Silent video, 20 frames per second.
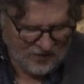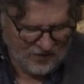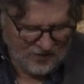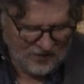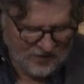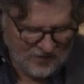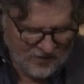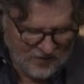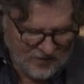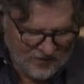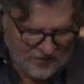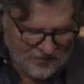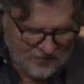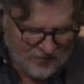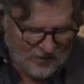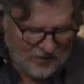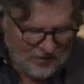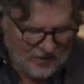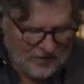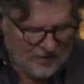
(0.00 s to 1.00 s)
Uh,
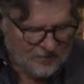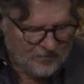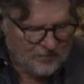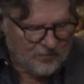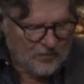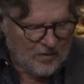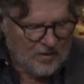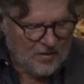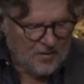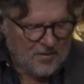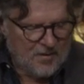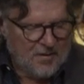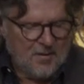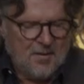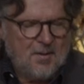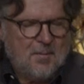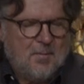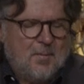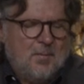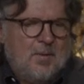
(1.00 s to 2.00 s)
uh,
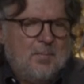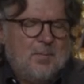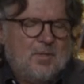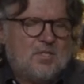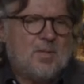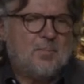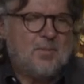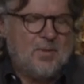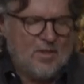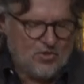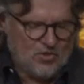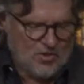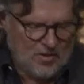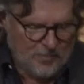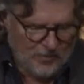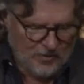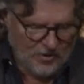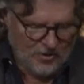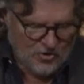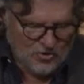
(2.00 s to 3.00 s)
uh, maybe it's something
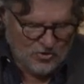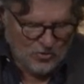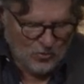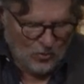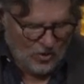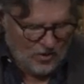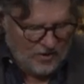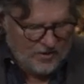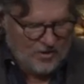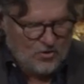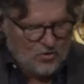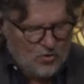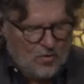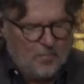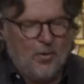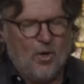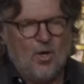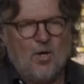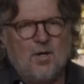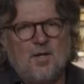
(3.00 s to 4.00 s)
as simple as you walk
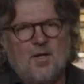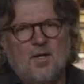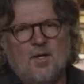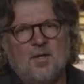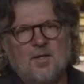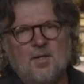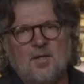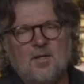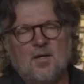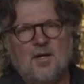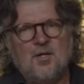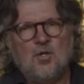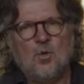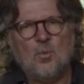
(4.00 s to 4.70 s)
into a party and,